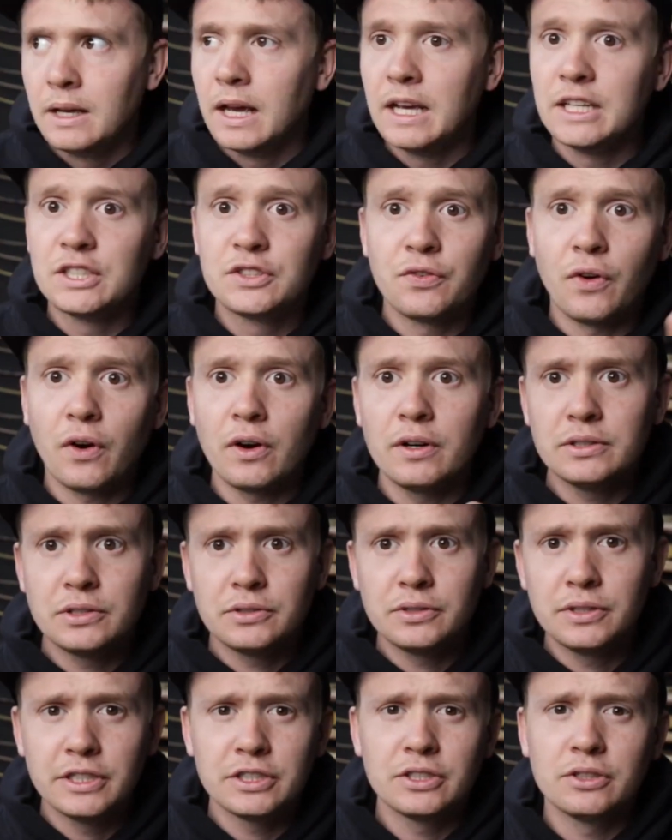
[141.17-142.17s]
As far as
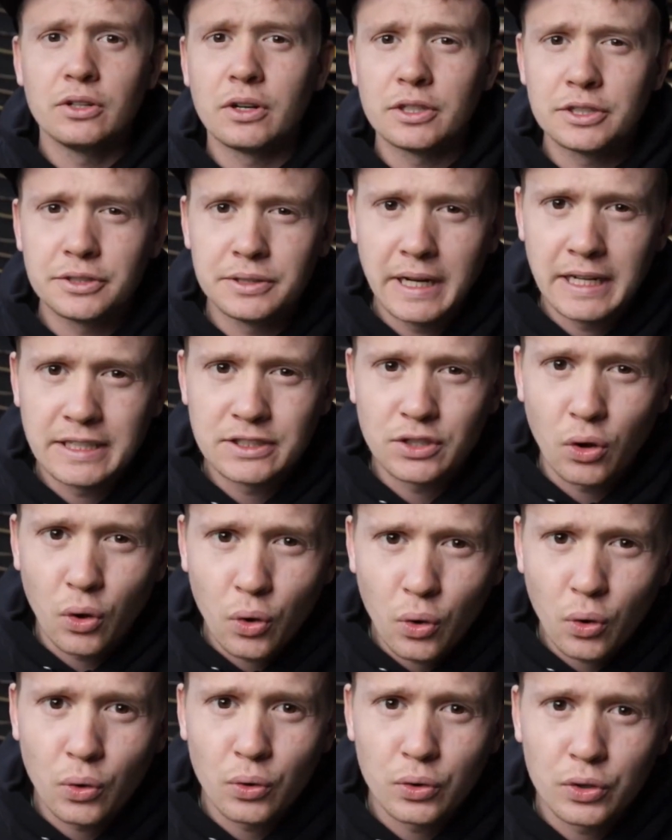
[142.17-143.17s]
traditional archery as a
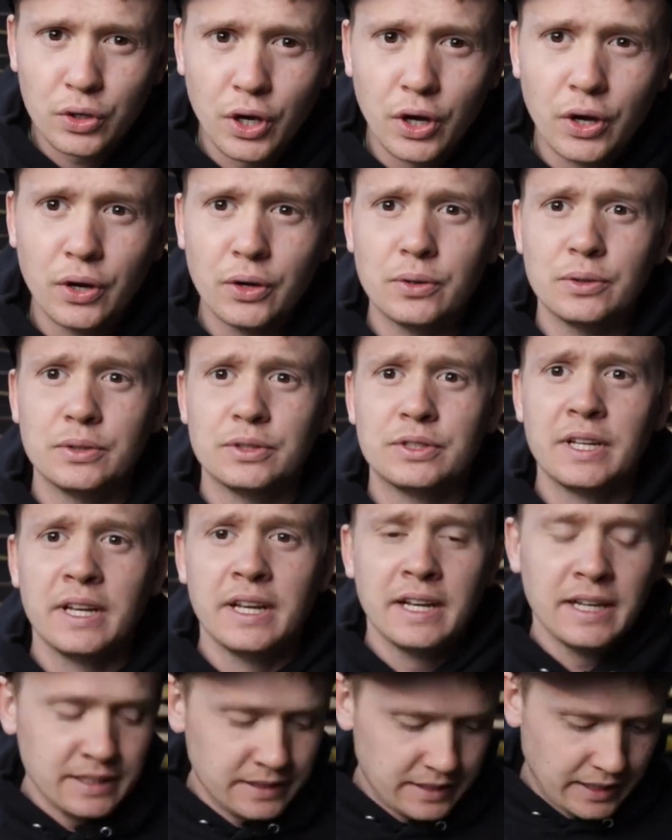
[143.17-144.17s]
whole goes,
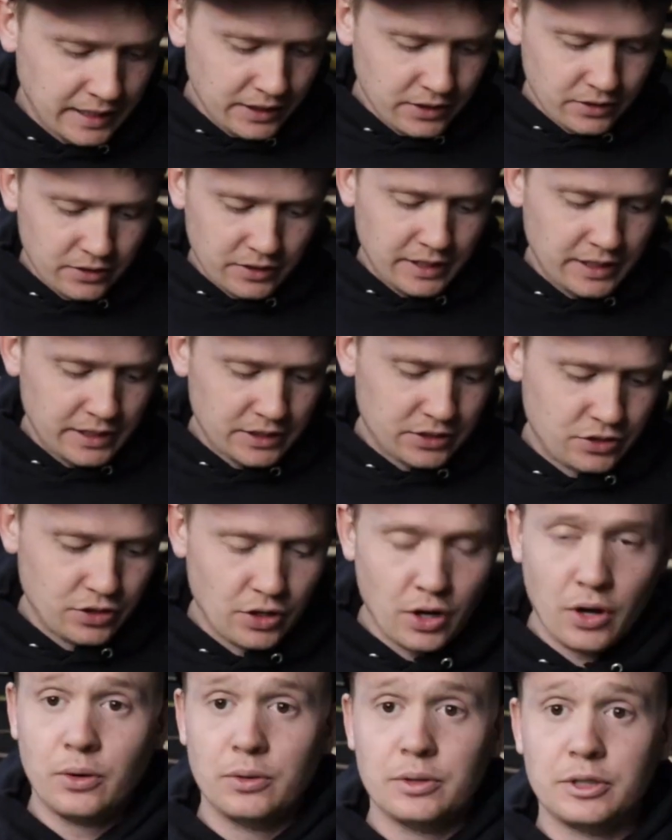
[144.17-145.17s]
tiller is
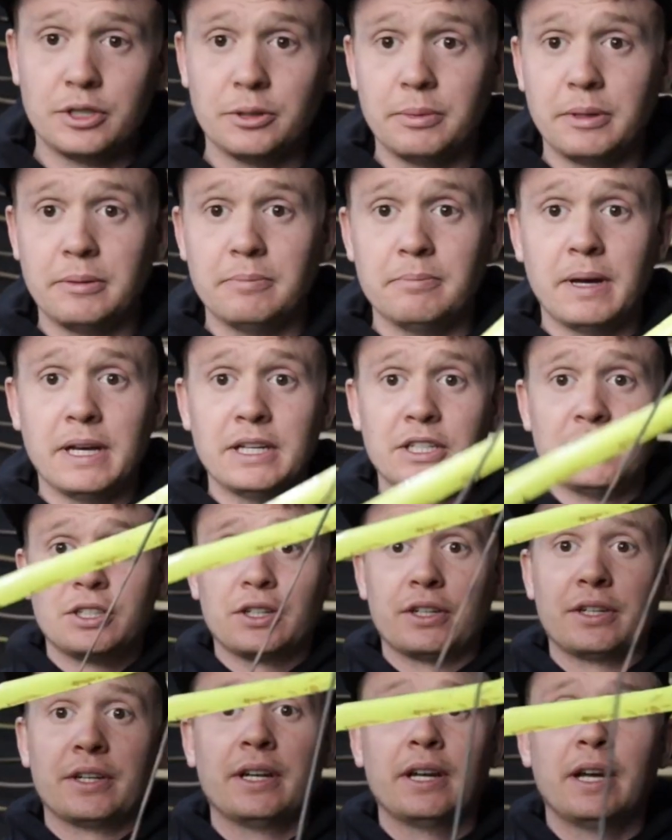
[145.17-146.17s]
known to be
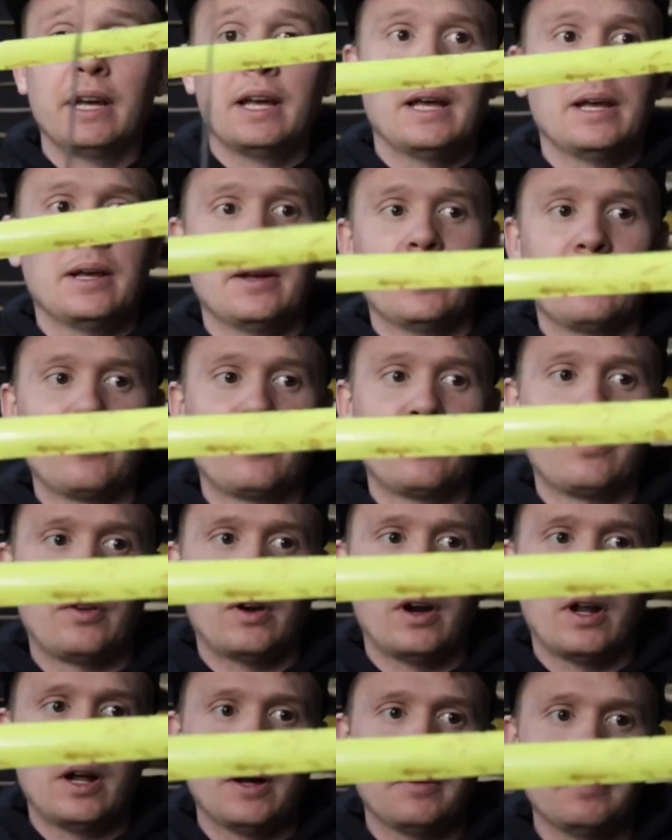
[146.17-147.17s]
measured
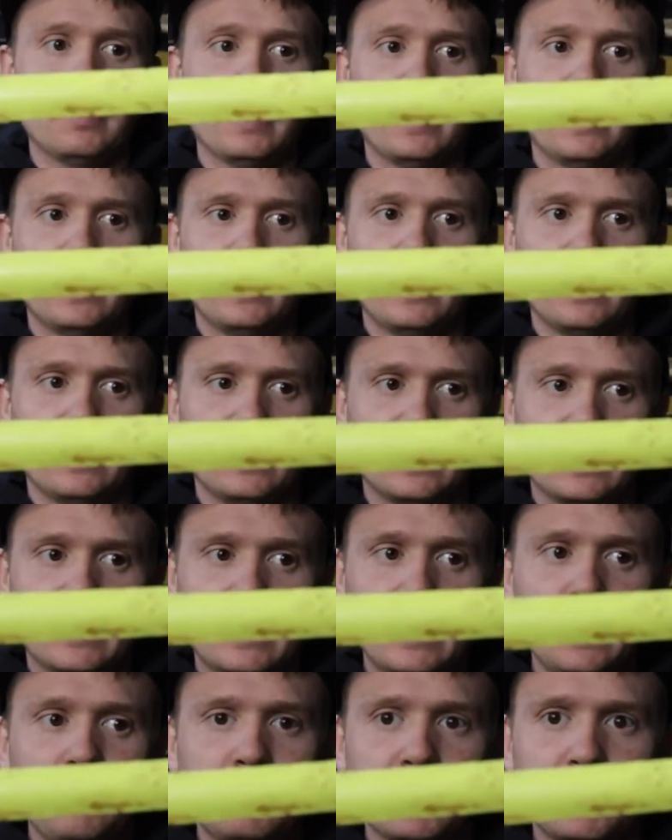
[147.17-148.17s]
from the
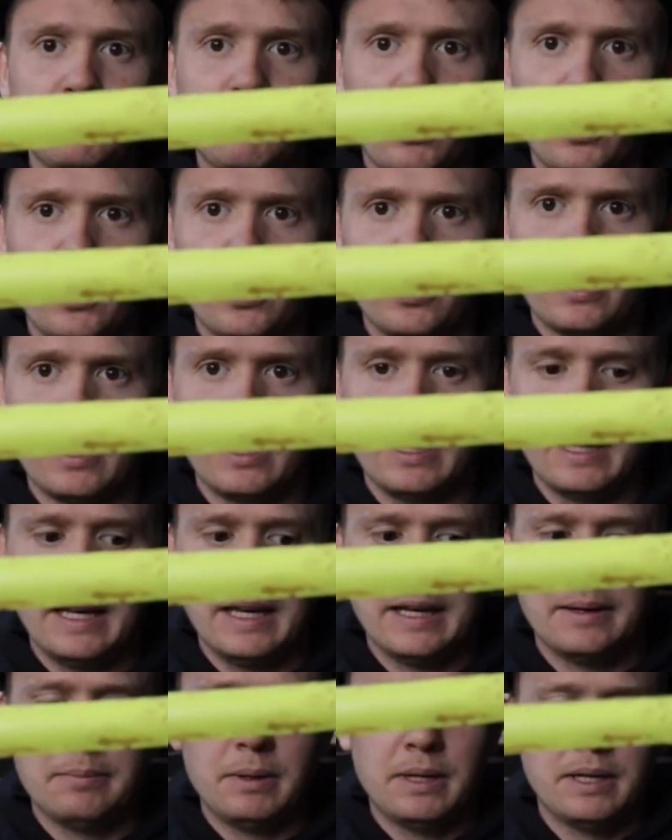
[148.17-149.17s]
deepest part of the
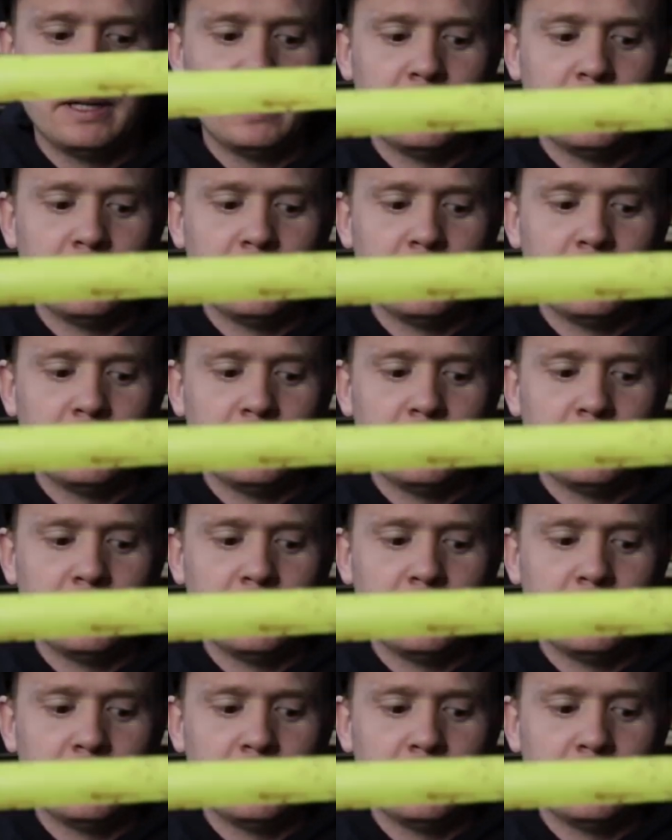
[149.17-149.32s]
limb